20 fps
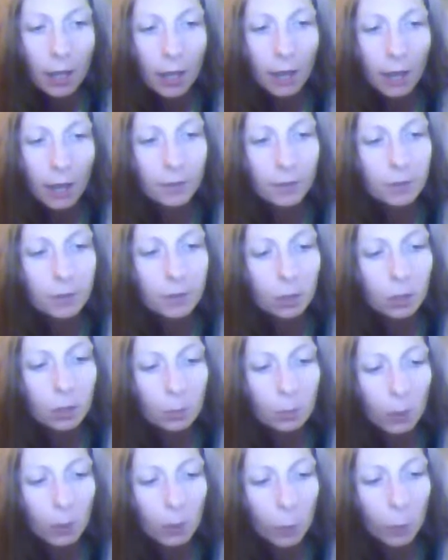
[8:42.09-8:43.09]
and this could
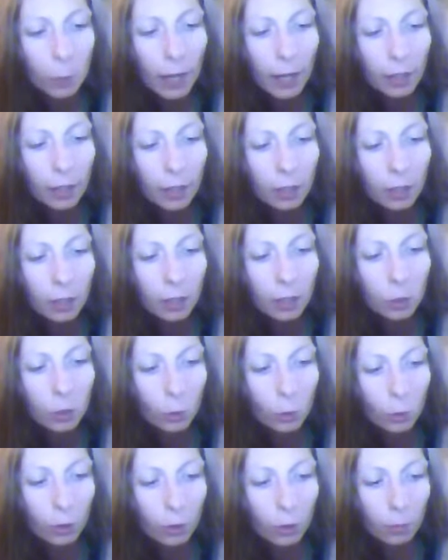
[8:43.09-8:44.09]
be when
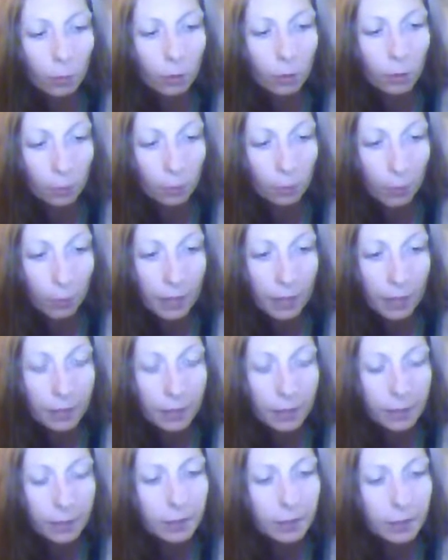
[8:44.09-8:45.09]
your
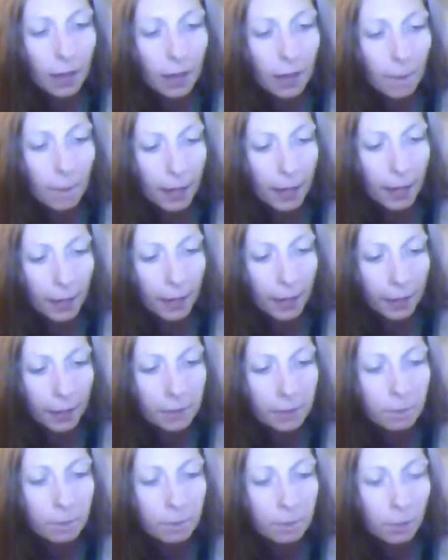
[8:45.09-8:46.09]
blessings come
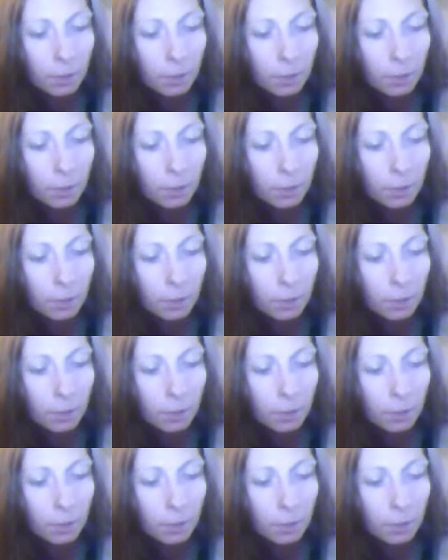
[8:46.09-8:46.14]
in,